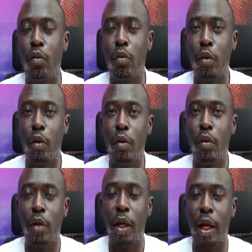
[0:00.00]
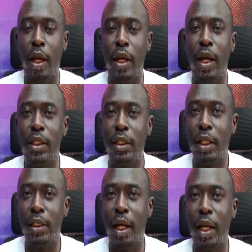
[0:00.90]
grow, and nurture
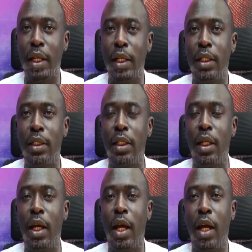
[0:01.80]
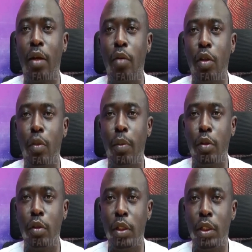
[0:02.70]
talent and create
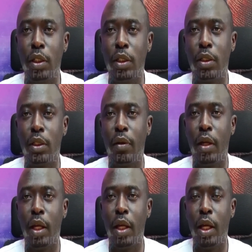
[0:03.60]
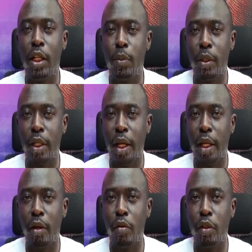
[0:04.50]
opportunities,
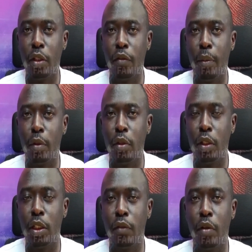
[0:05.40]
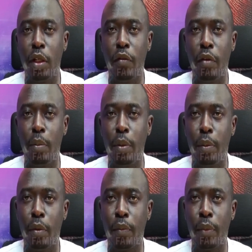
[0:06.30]
especially inclusive opportunities for different
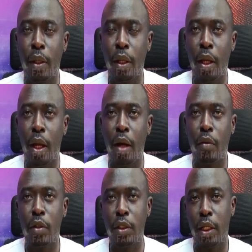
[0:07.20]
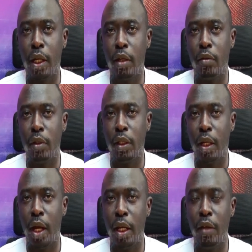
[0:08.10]
people across the country
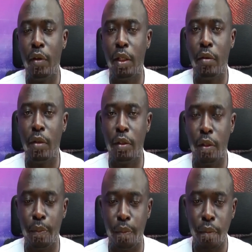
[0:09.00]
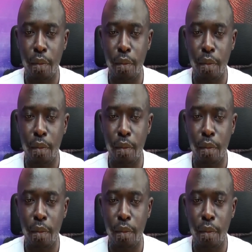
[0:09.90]
and even the region.